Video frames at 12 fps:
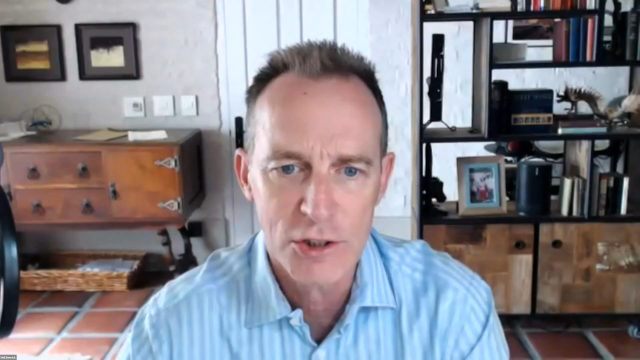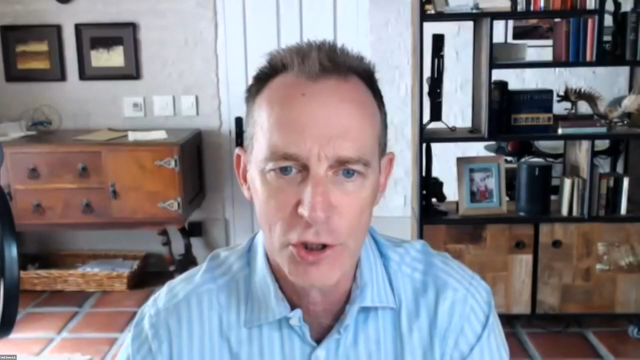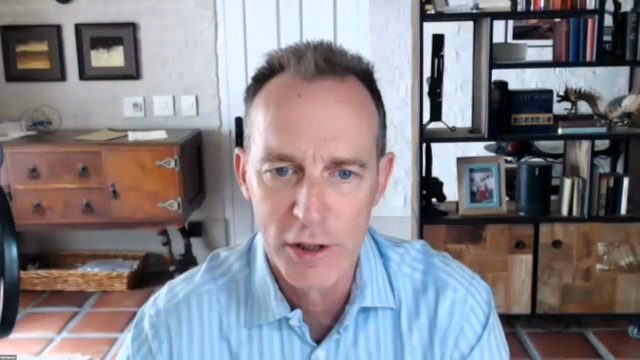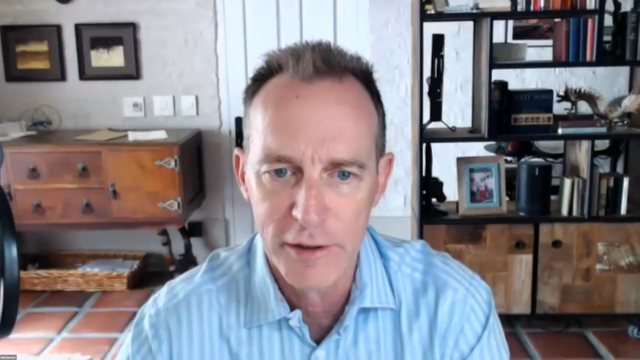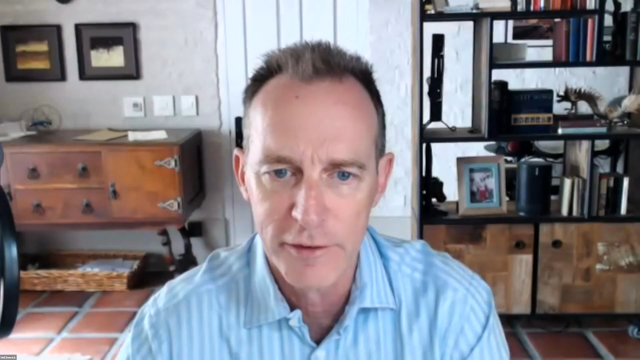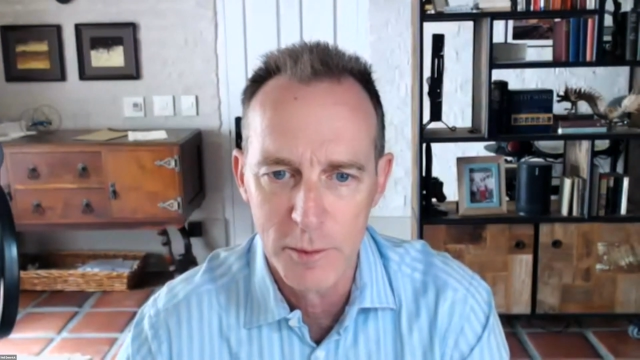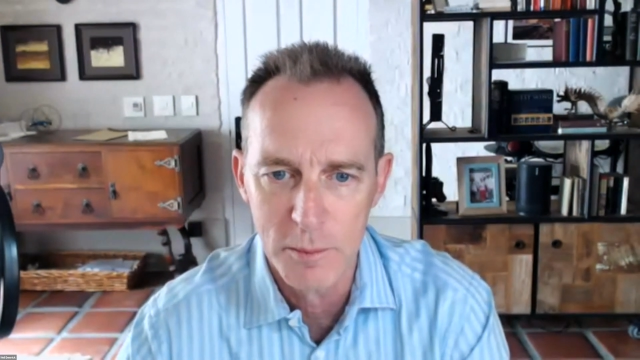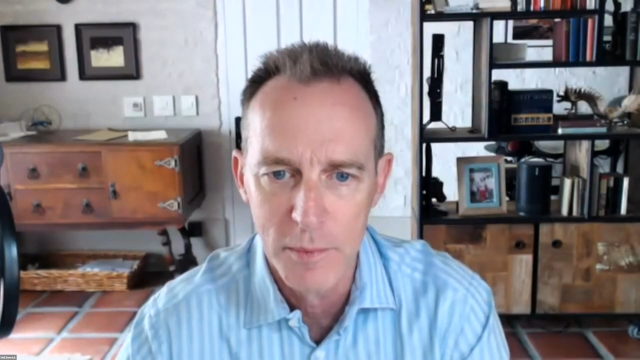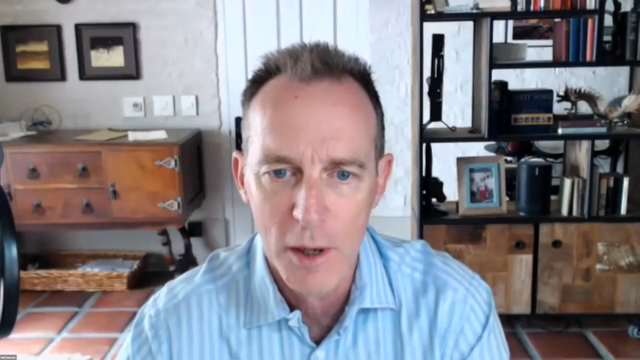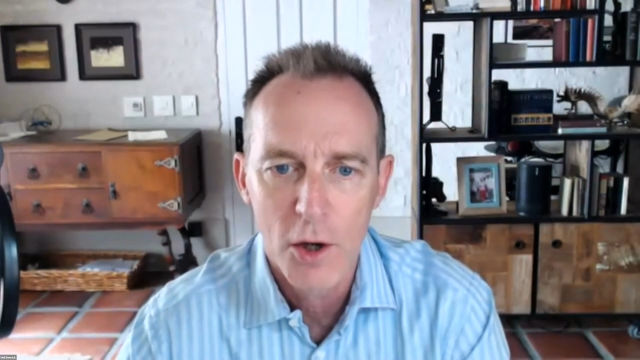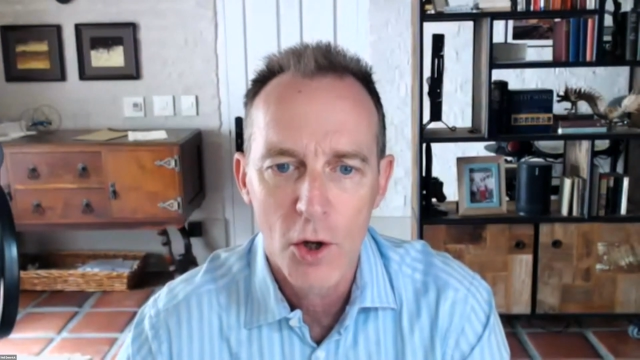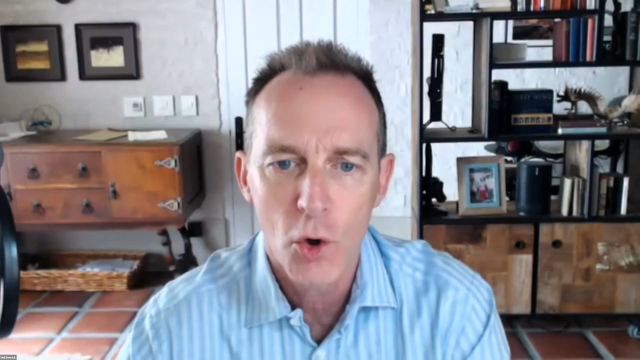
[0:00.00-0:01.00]

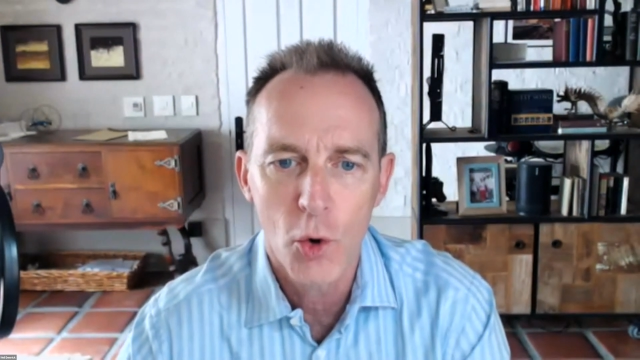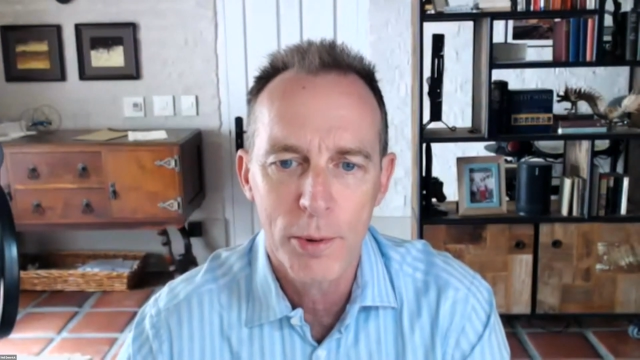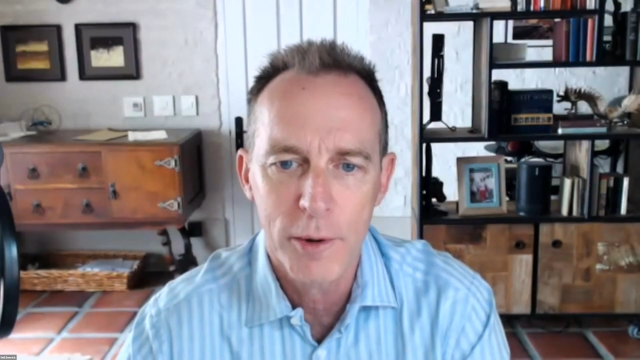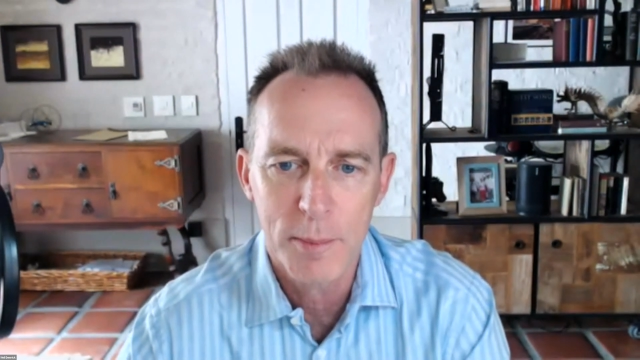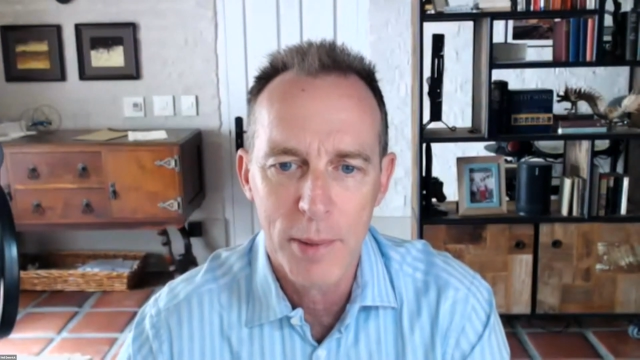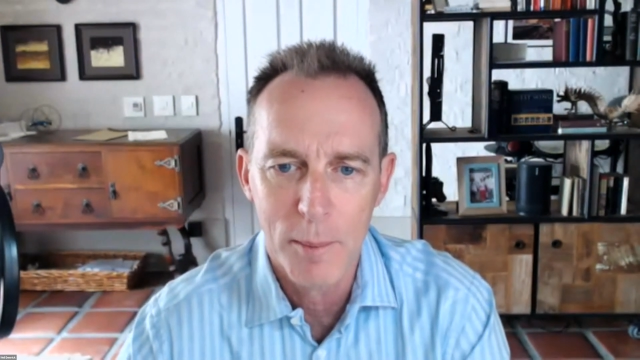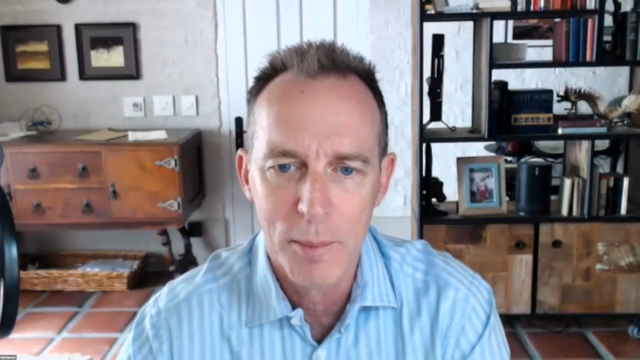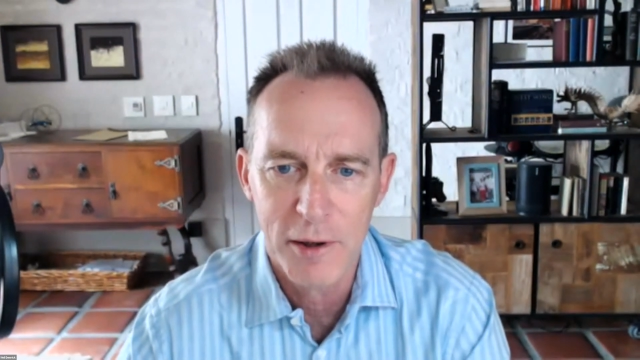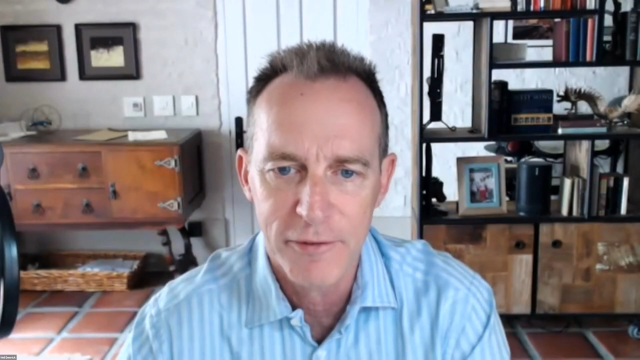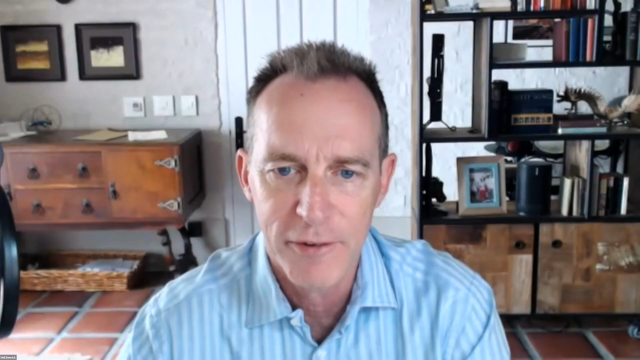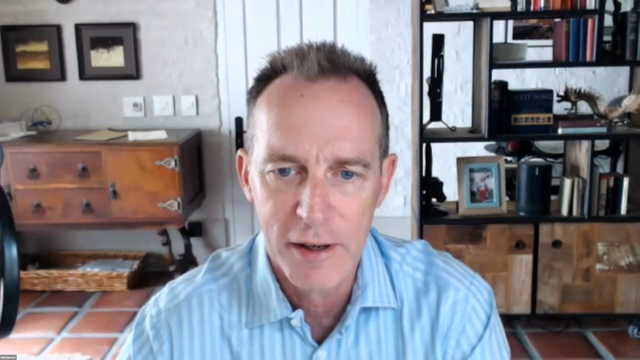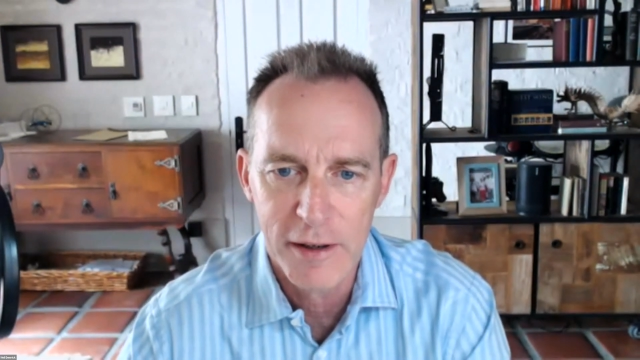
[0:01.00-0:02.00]
journalism, corporate and public
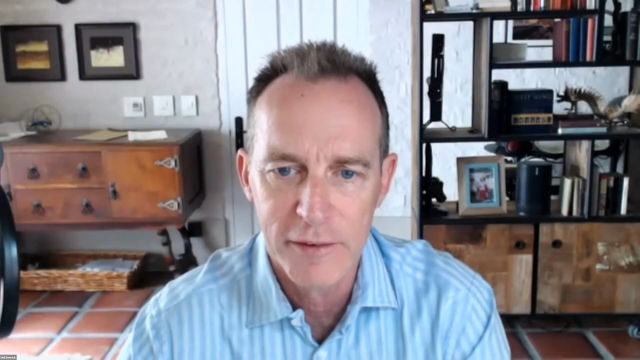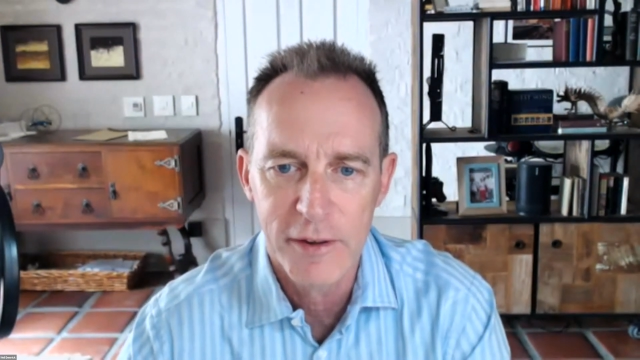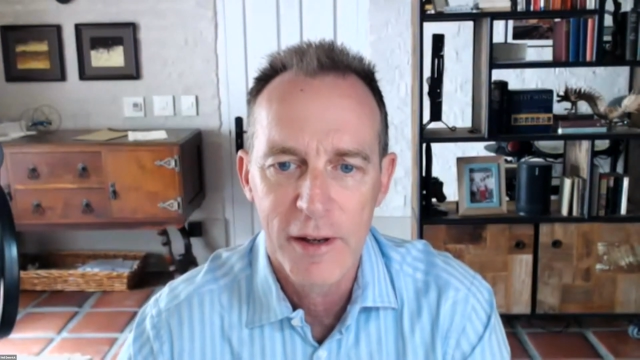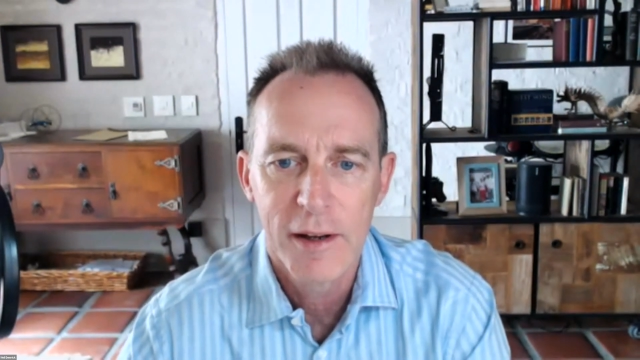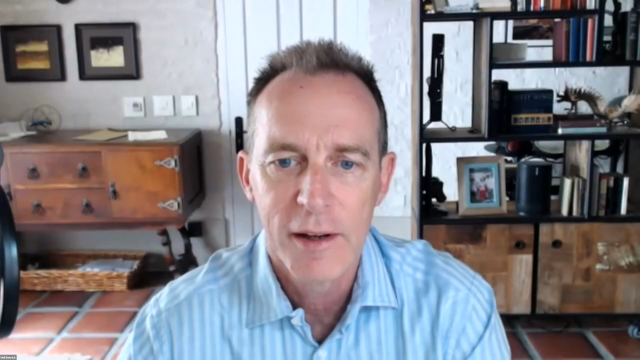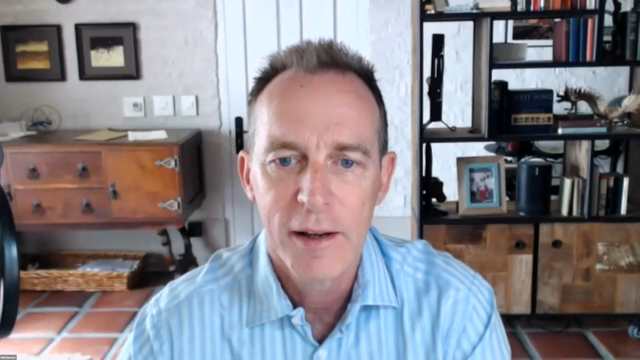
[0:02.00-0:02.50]
affairs,